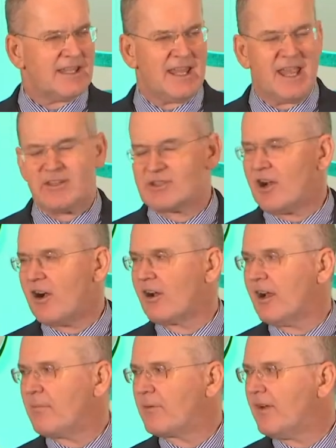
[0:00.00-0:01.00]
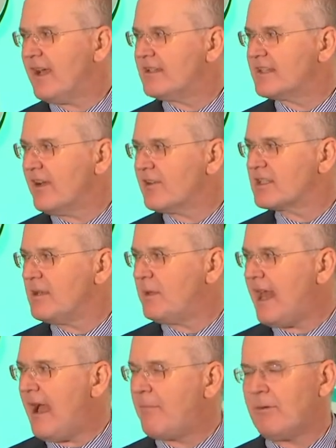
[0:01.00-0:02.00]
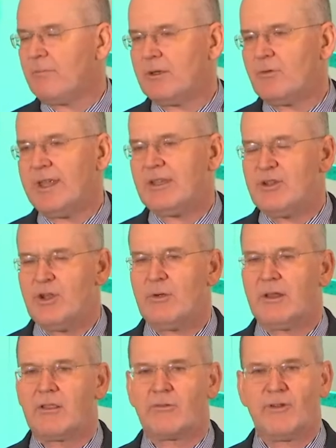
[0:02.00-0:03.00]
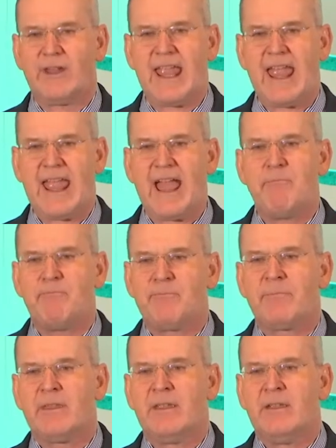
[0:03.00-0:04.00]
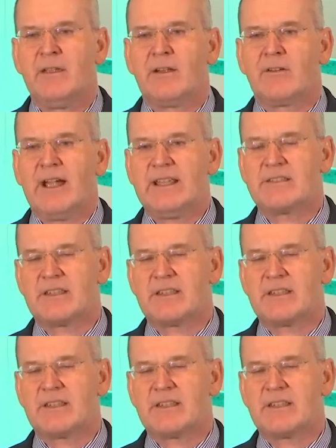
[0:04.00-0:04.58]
EHR upgrades, they all seem to happen between 2 and 3 a.m., right?